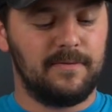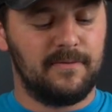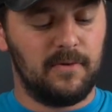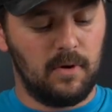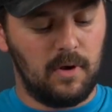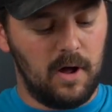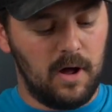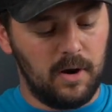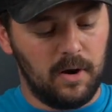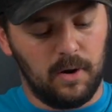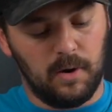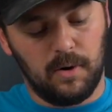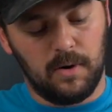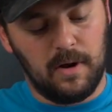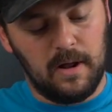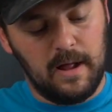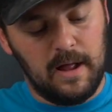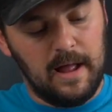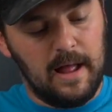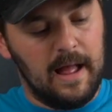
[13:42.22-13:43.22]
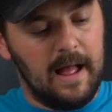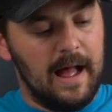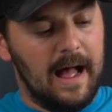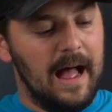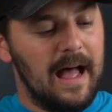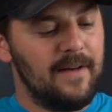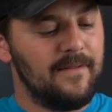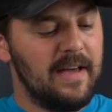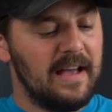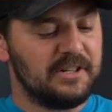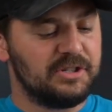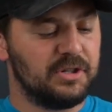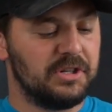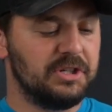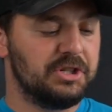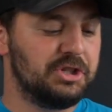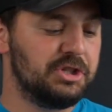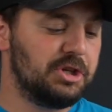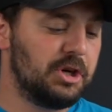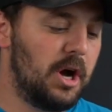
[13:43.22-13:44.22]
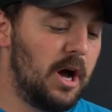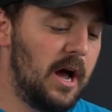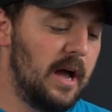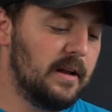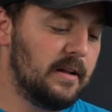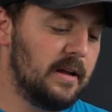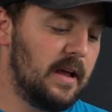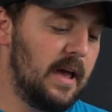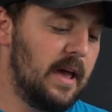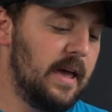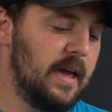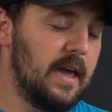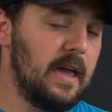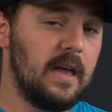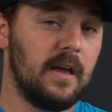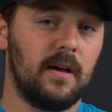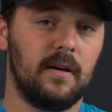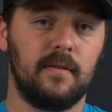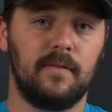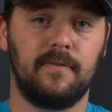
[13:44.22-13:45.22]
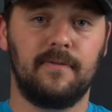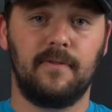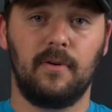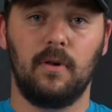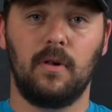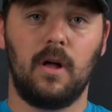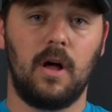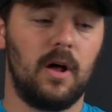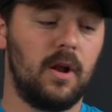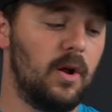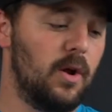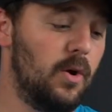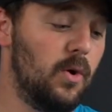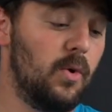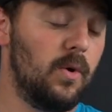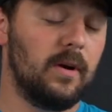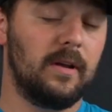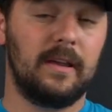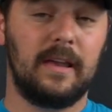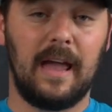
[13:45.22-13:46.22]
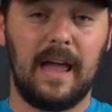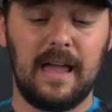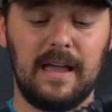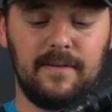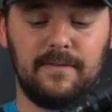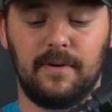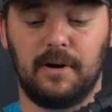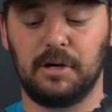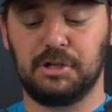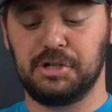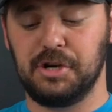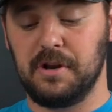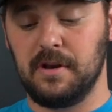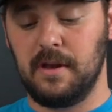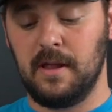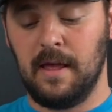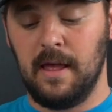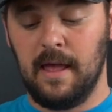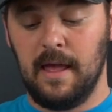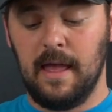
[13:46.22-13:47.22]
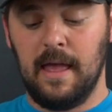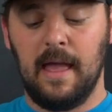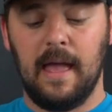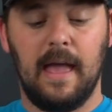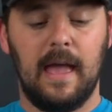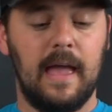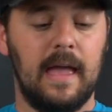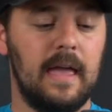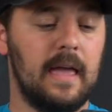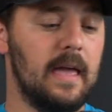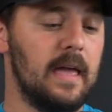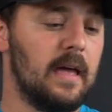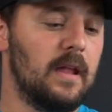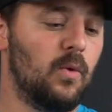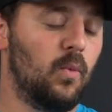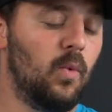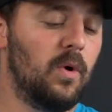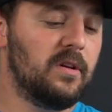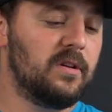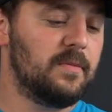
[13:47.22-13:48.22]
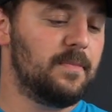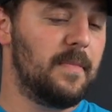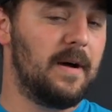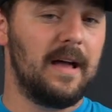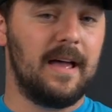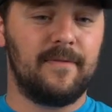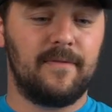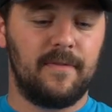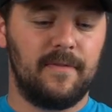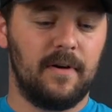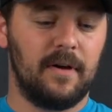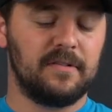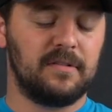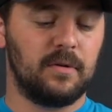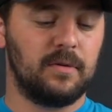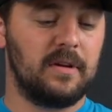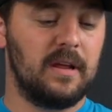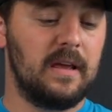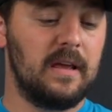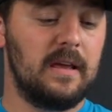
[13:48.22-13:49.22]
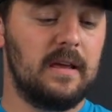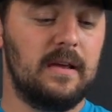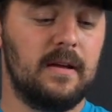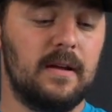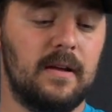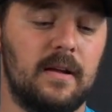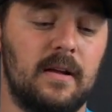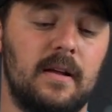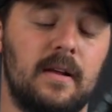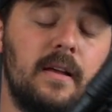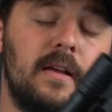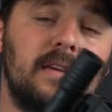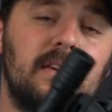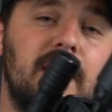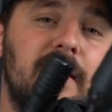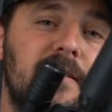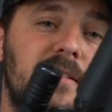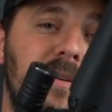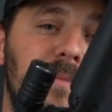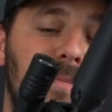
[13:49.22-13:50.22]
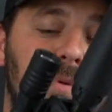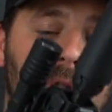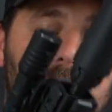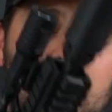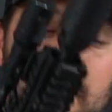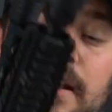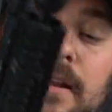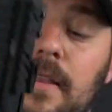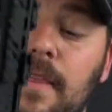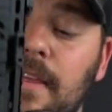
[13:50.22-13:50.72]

full auto. I've actually shot a full auto K version, and once my FFLSOT gets completed,